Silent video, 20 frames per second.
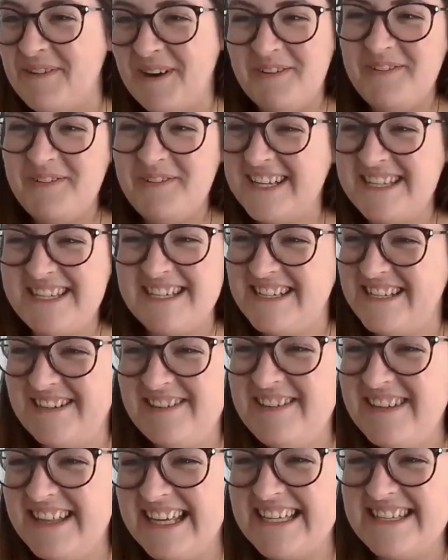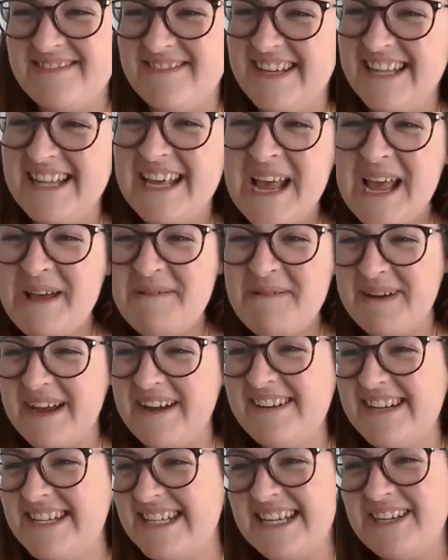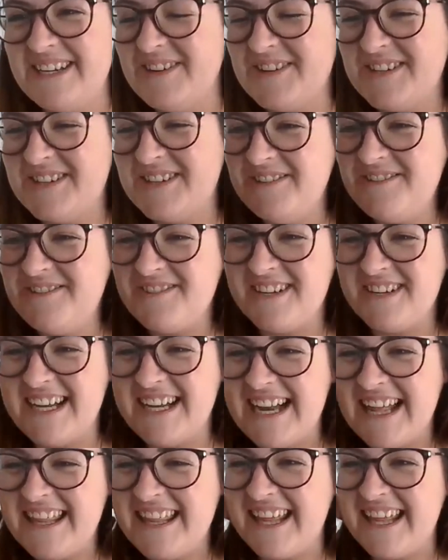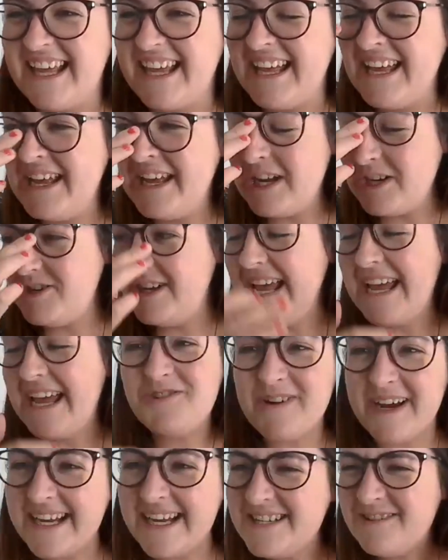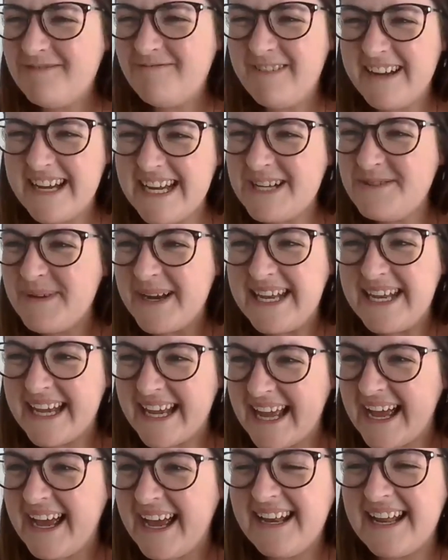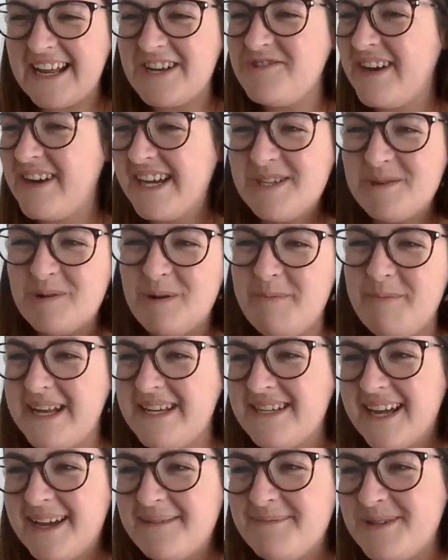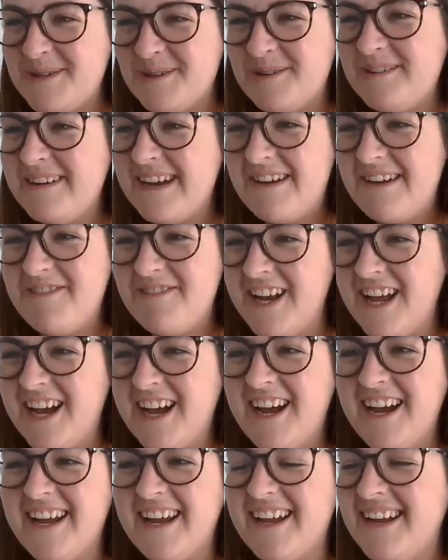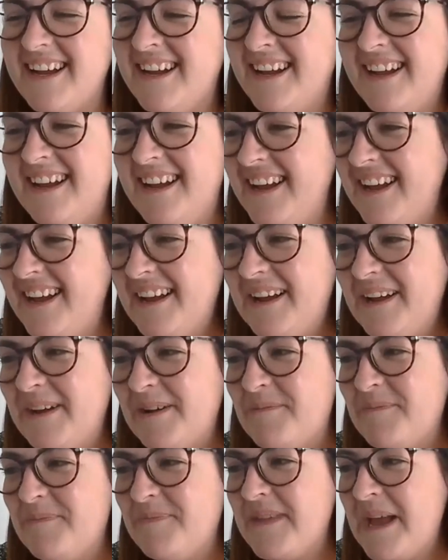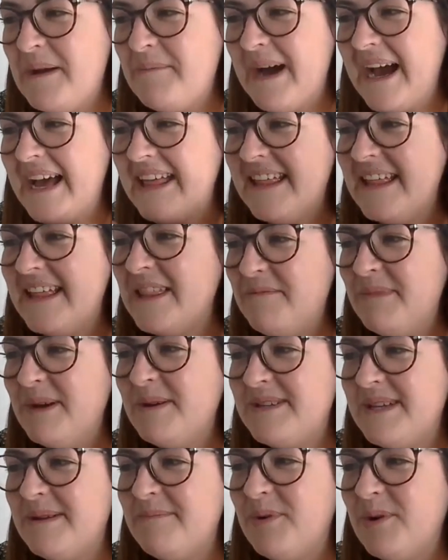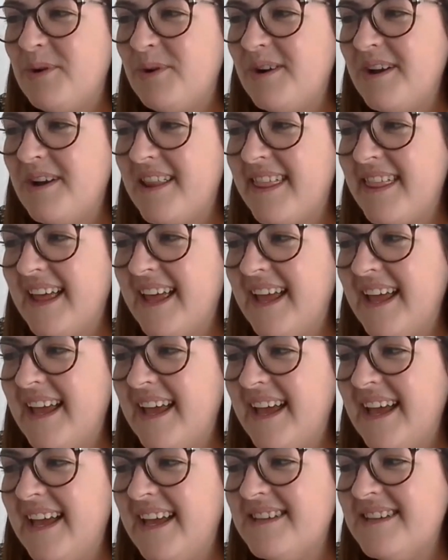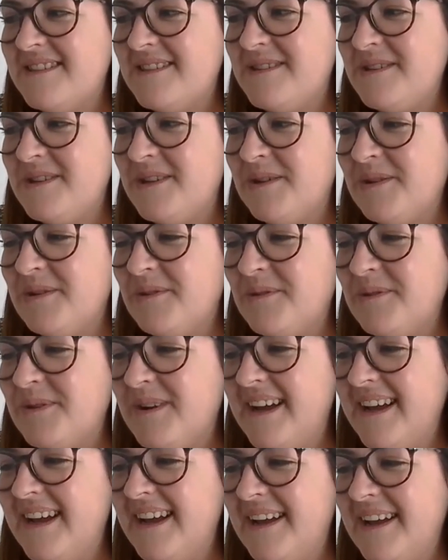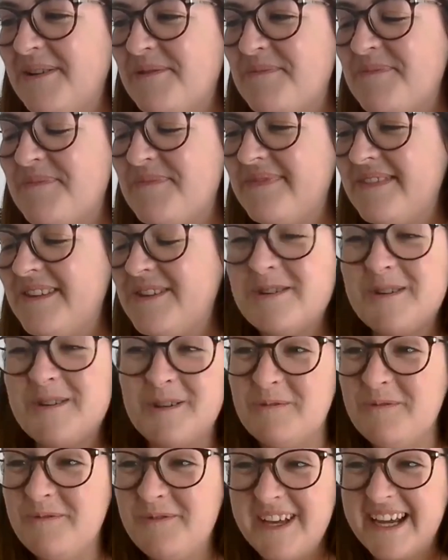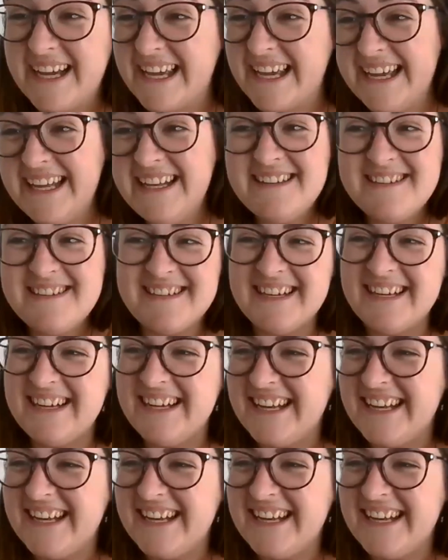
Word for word: often to do this with parenting young children. And I think, yeah, trying to read when you can. I try and do a bedtime story every night. Um, but I think the most important thing is to um, just love your kids.